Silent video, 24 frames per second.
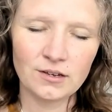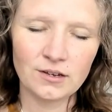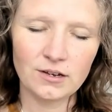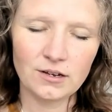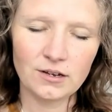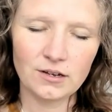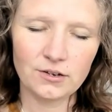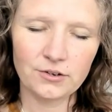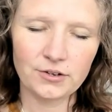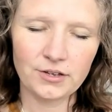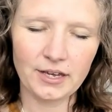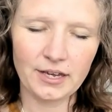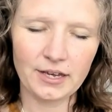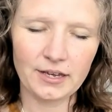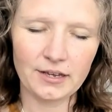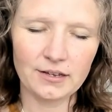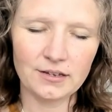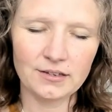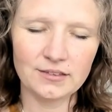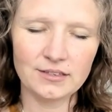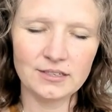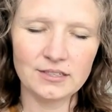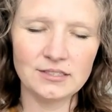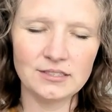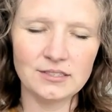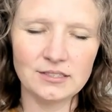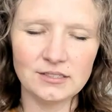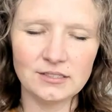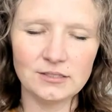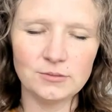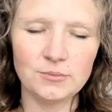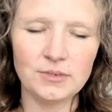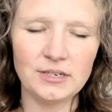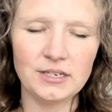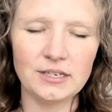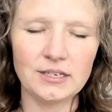Okay, this
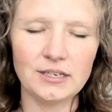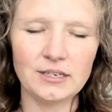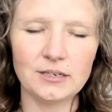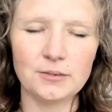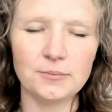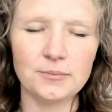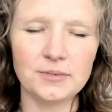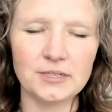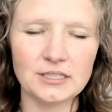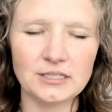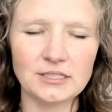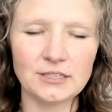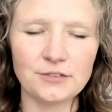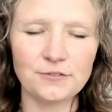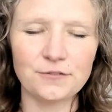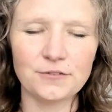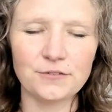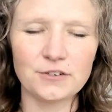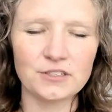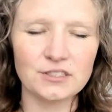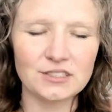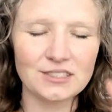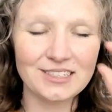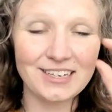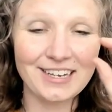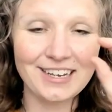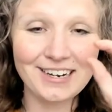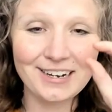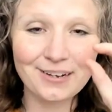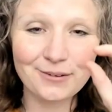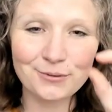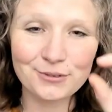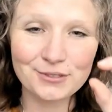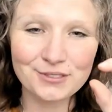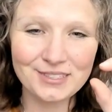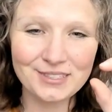is making a big difference. And I
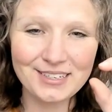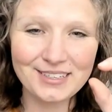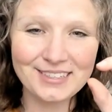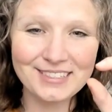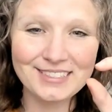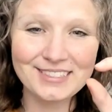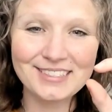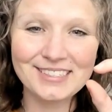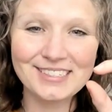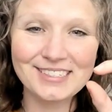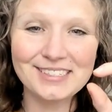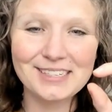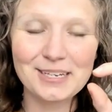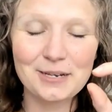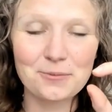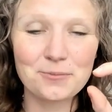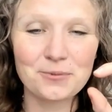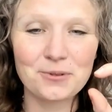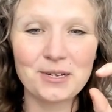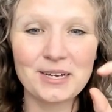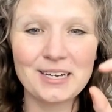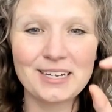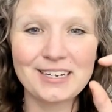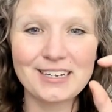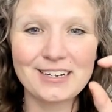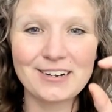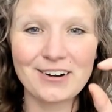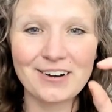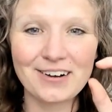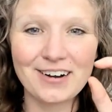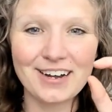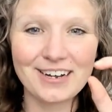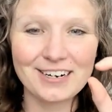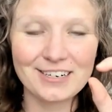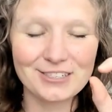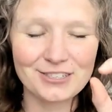will say the seeds I'm planting are
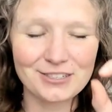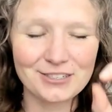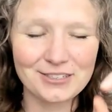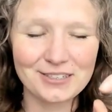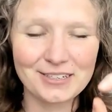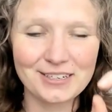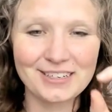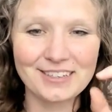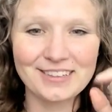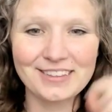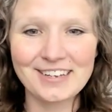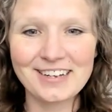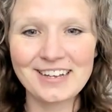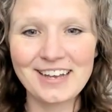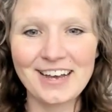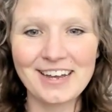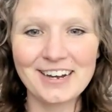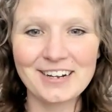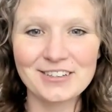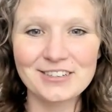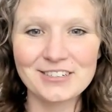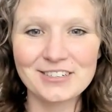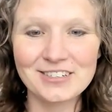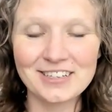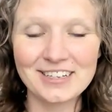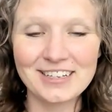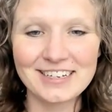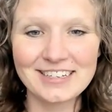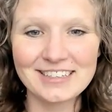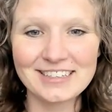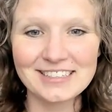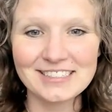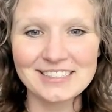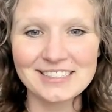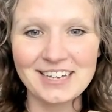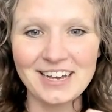actually, they kind of look like
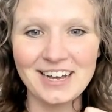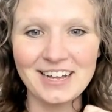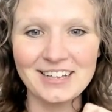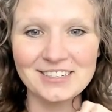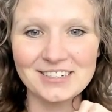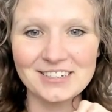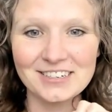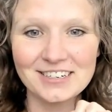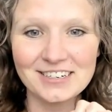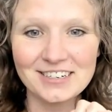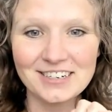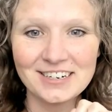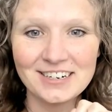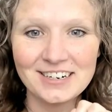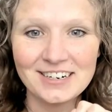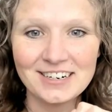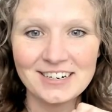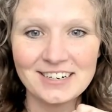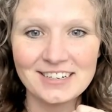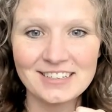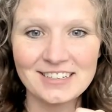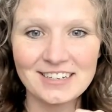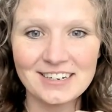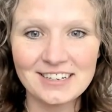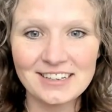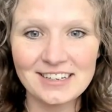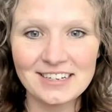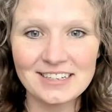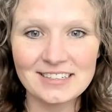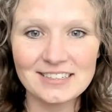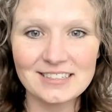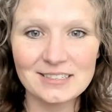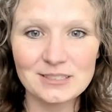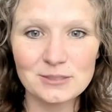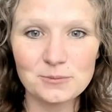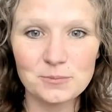this color. They're like
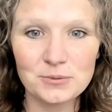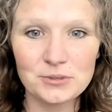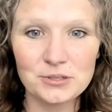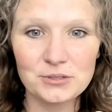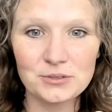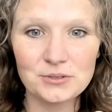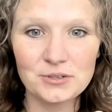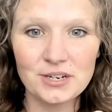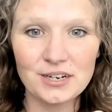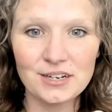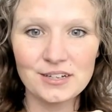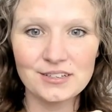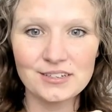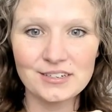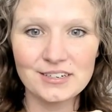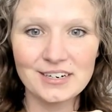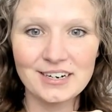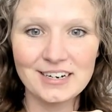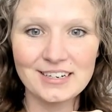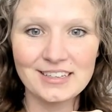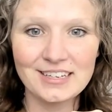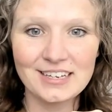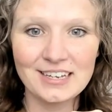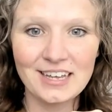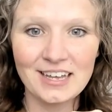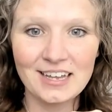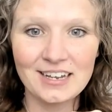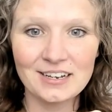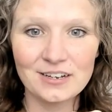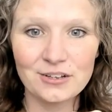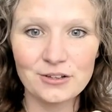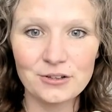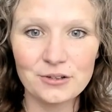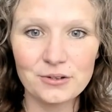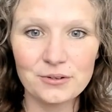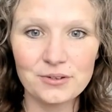this blue color and they kind of
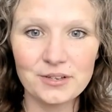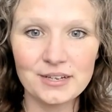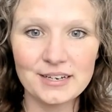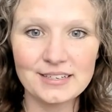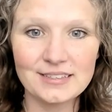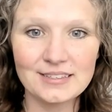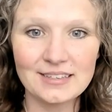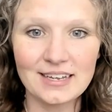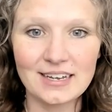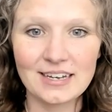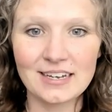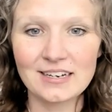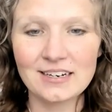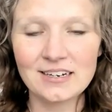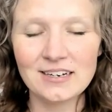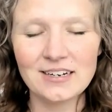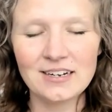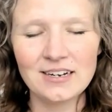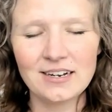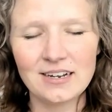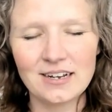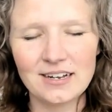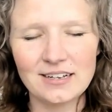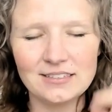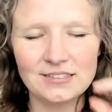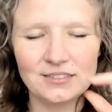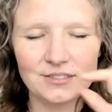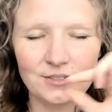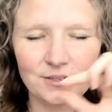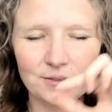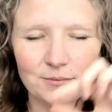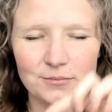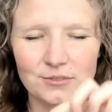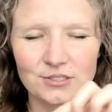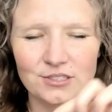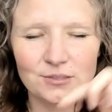glow like that. And so
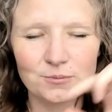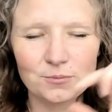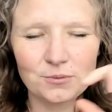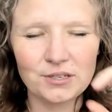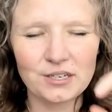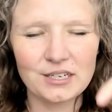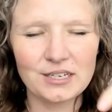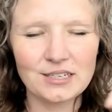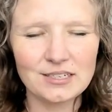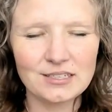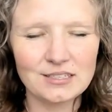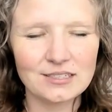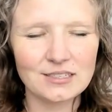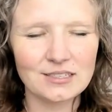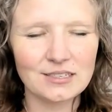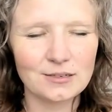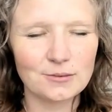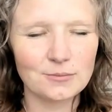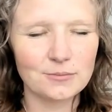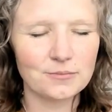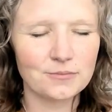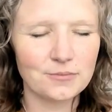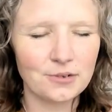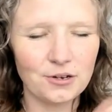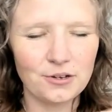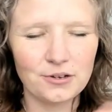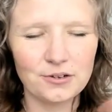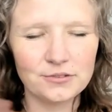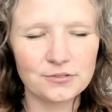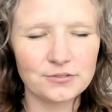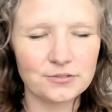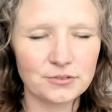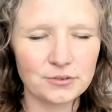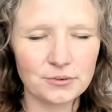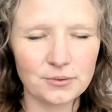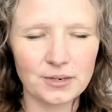I'm just planting them all
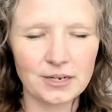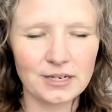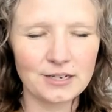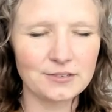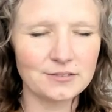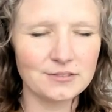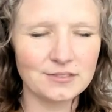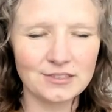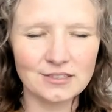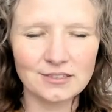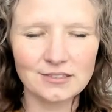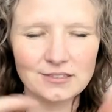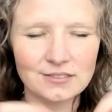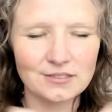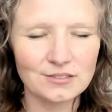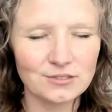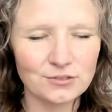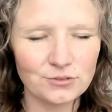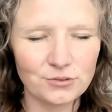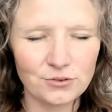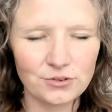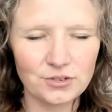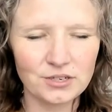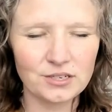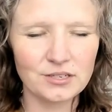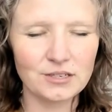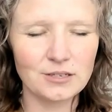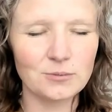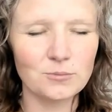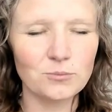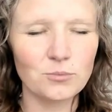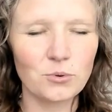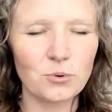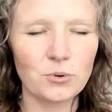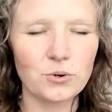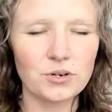throughout these creaking
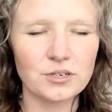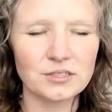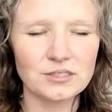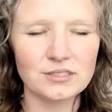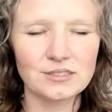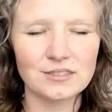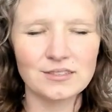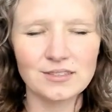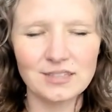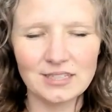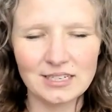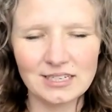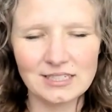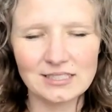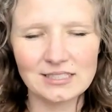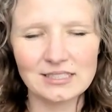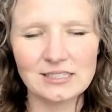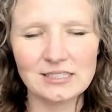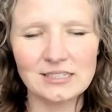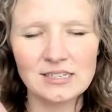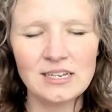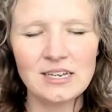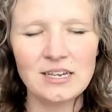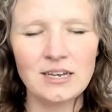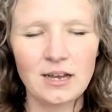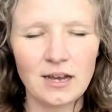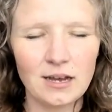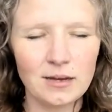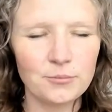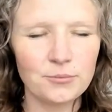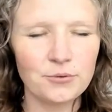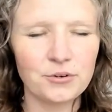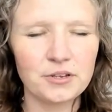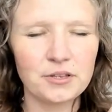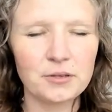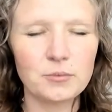boards and things. And I'm
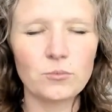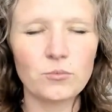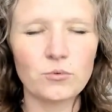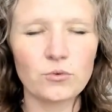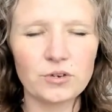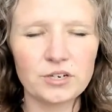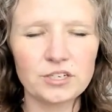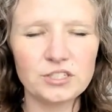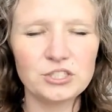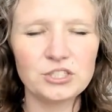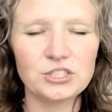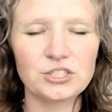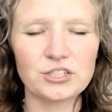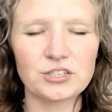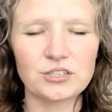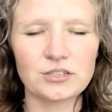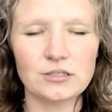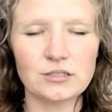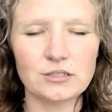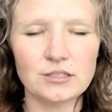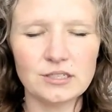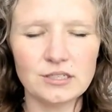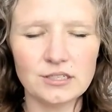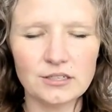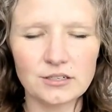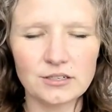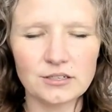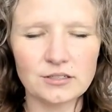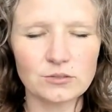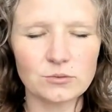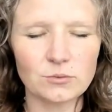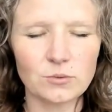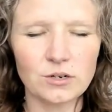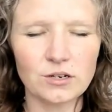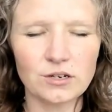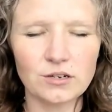bringing moisture in here as
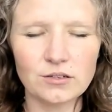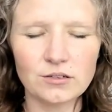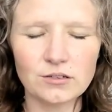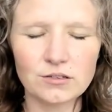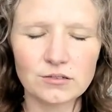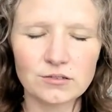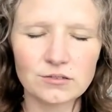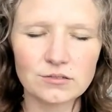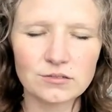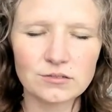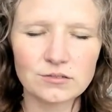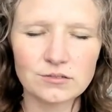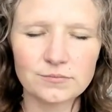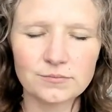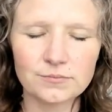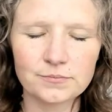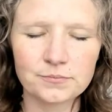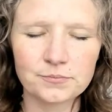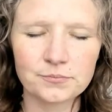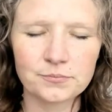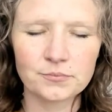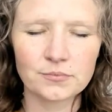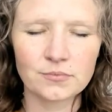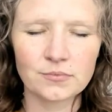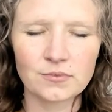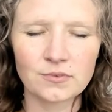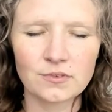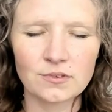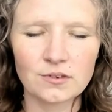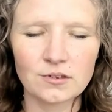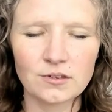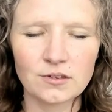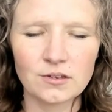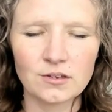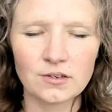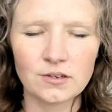well.
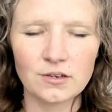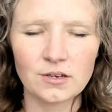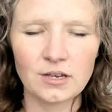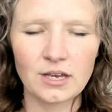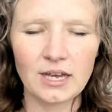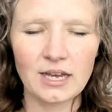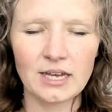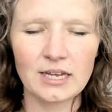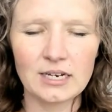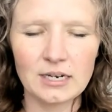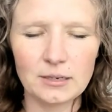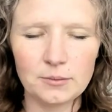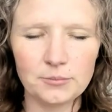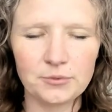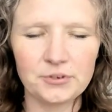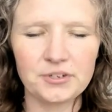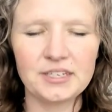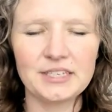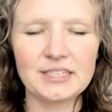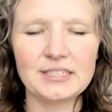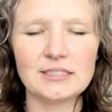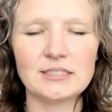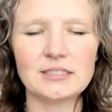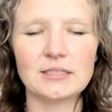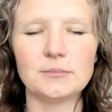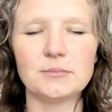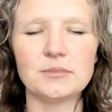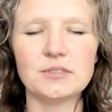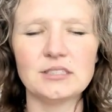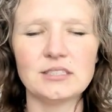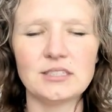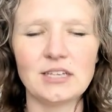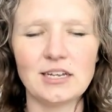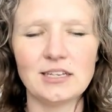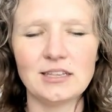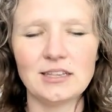And I'm bringing some
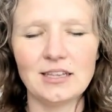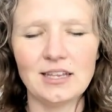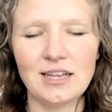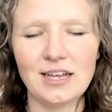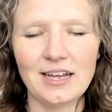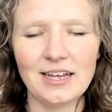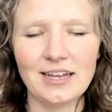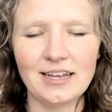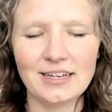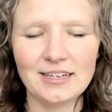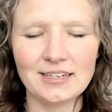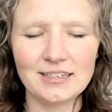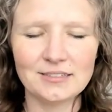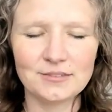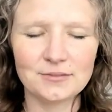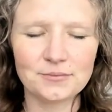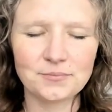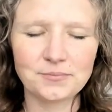sunlight.